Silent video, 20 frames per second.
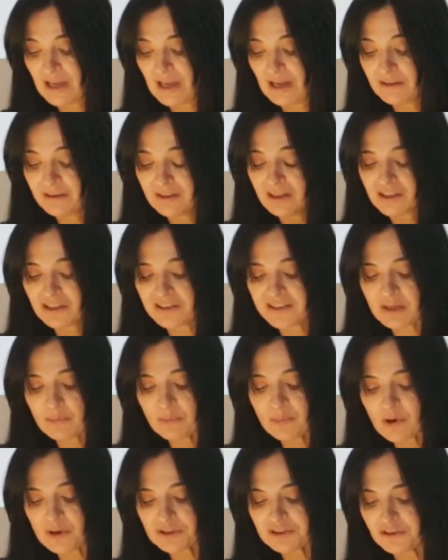I think it's
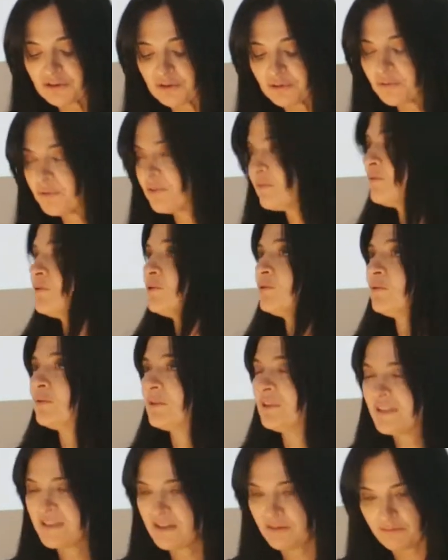important to review
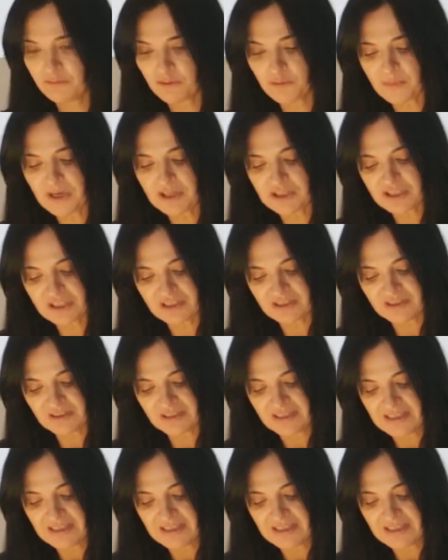this information.